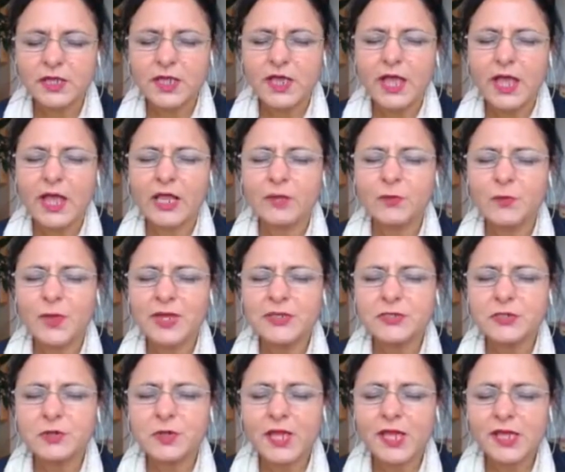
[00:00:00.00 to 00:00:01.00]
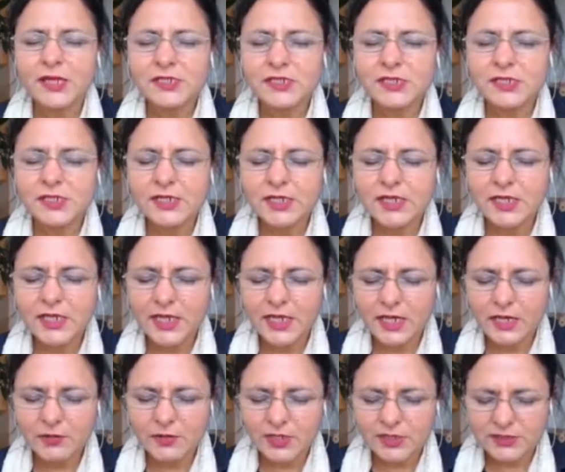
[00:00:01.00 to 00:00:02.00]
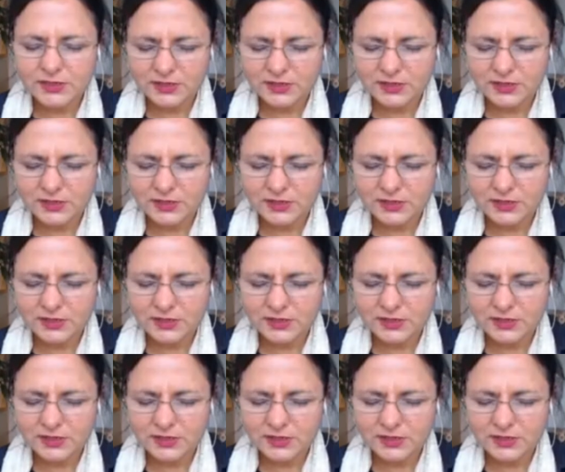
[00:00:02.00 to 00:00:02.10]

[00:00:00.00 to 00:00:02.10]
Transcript: And when you actually hear it,